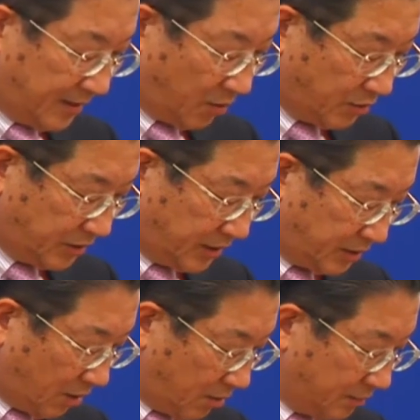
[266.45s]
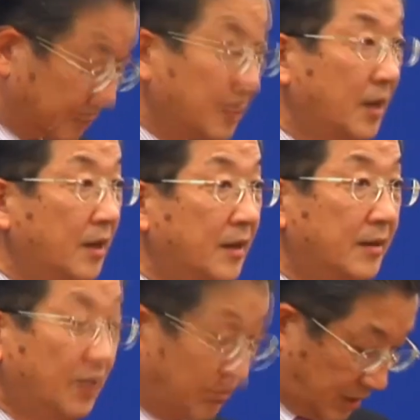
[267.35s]
consist on
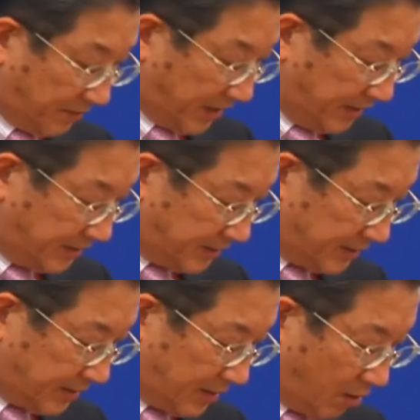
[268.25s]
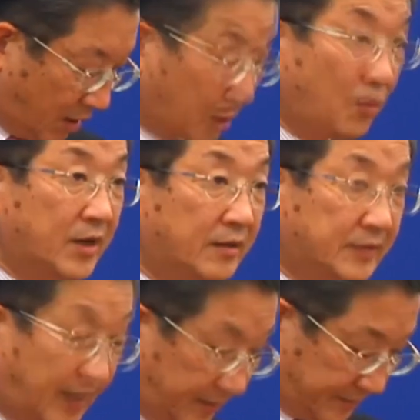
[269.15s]
non-Japanese or local
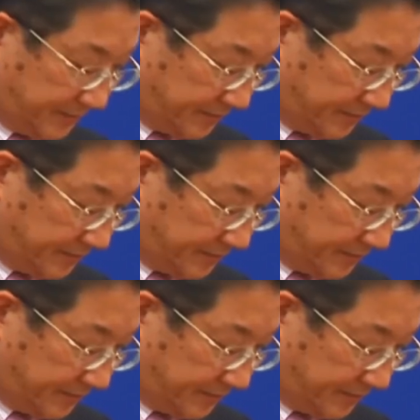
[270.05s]
talent.